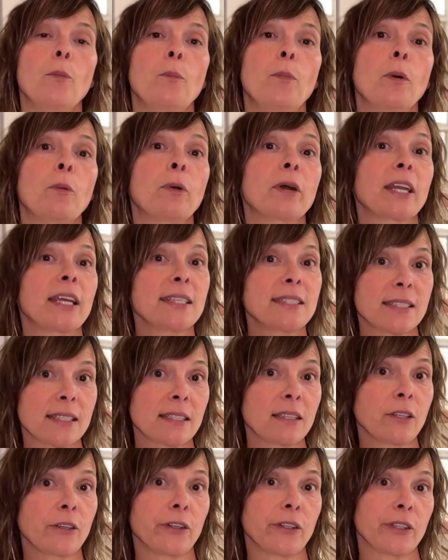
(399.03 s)
But what I
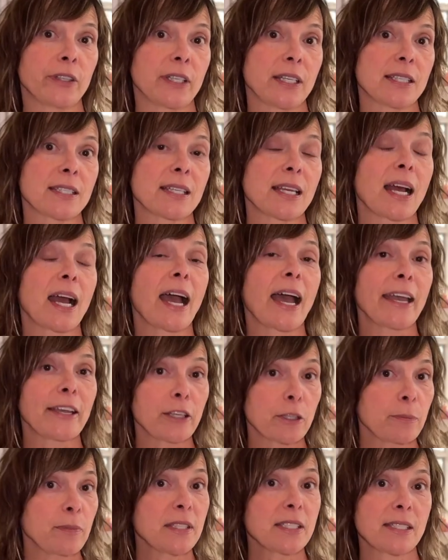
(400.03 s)
did learn is that I
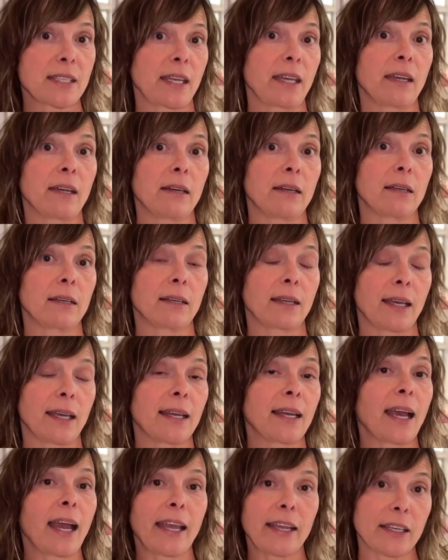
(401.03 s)
could be scared
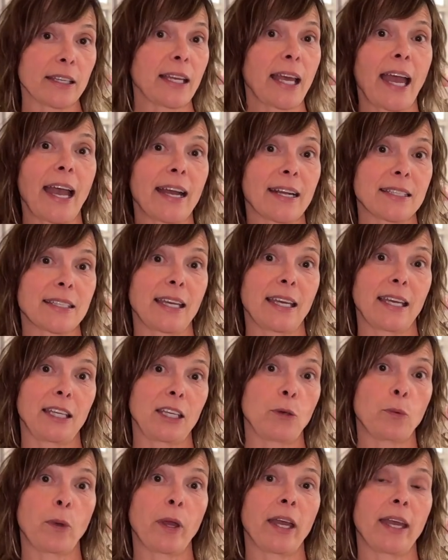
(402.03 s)
and I could act
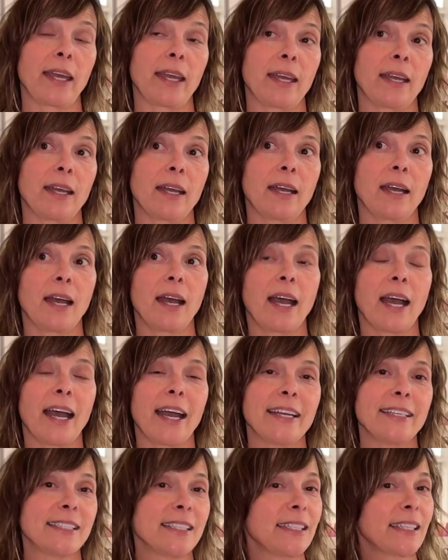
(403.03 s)
anyway.
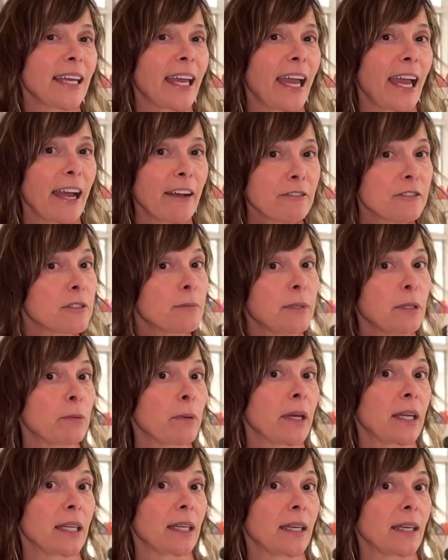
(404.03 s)
I didn't have to be
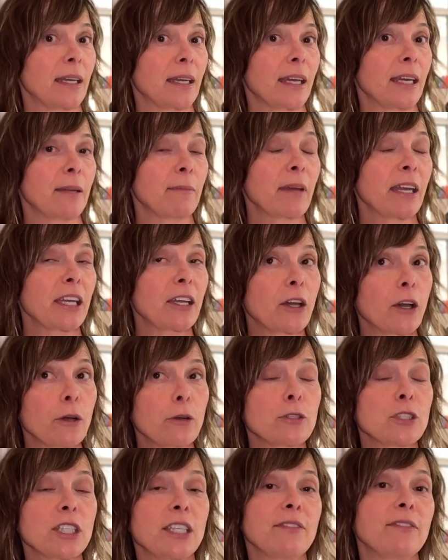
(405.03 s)
ready. And my
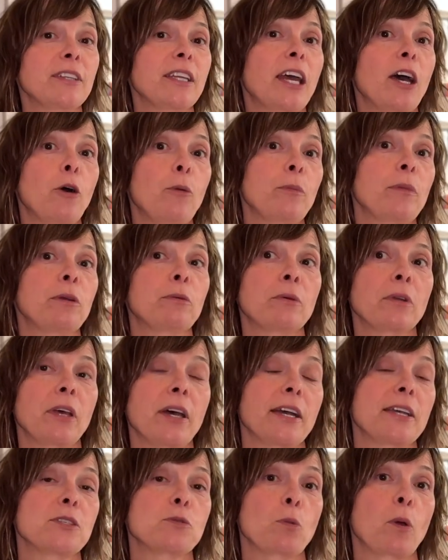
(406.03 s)
coach even helped me
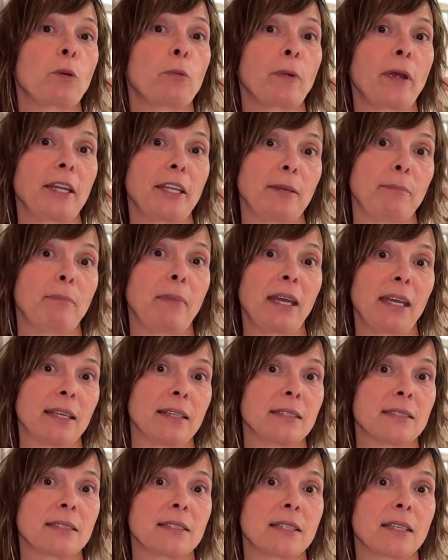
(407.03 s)
realize what ready
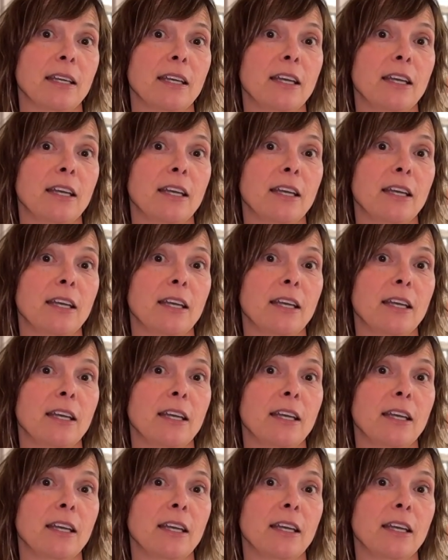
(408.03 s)
meant.